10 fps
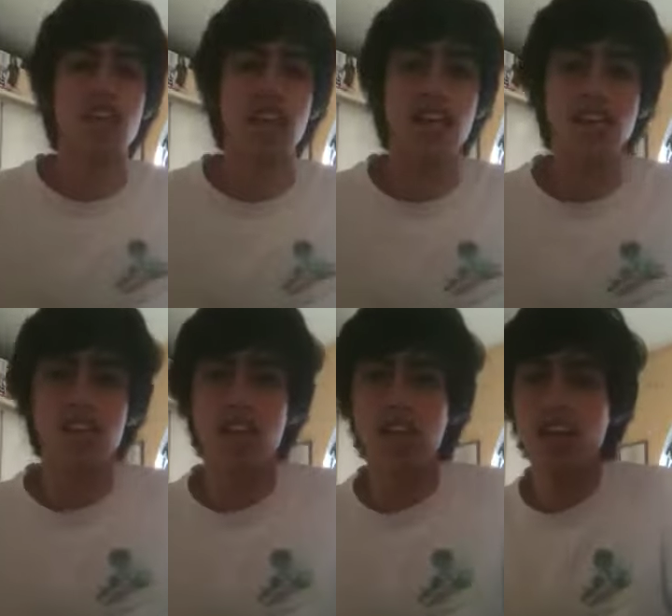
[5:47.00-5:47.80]

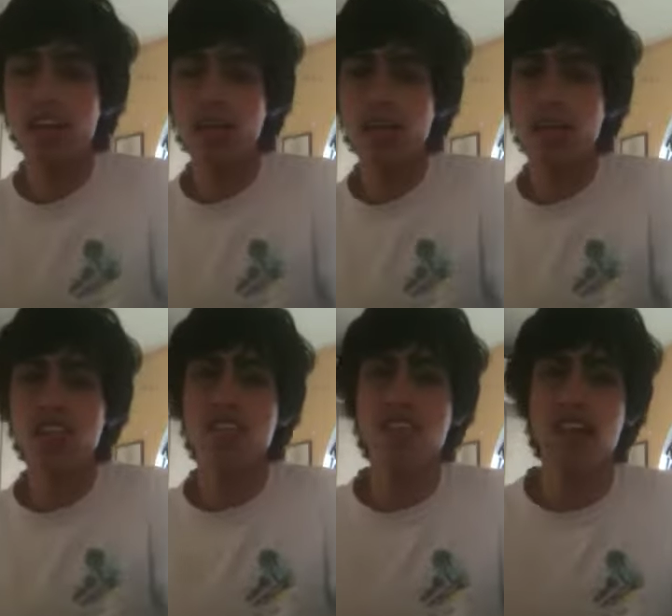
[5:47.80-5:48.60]
gangster, into being a
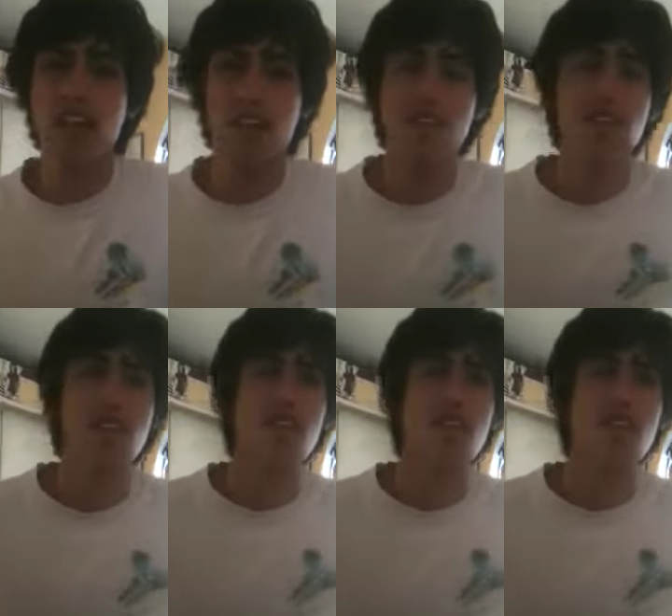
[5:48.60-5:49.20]
slave.